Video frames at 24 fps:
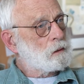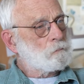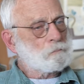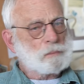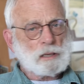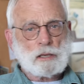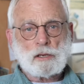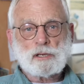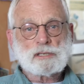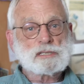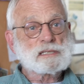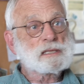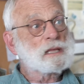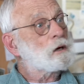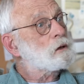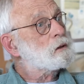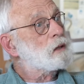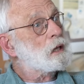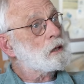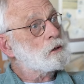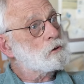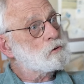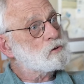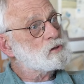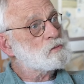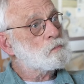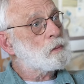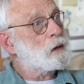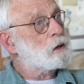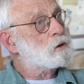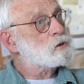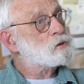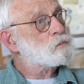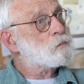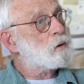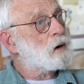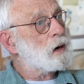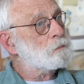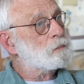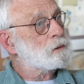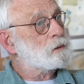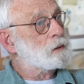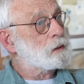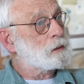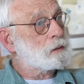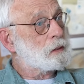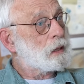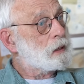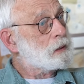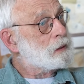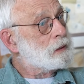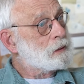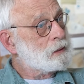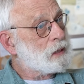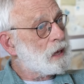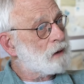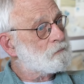because there they use bears properly. They didn't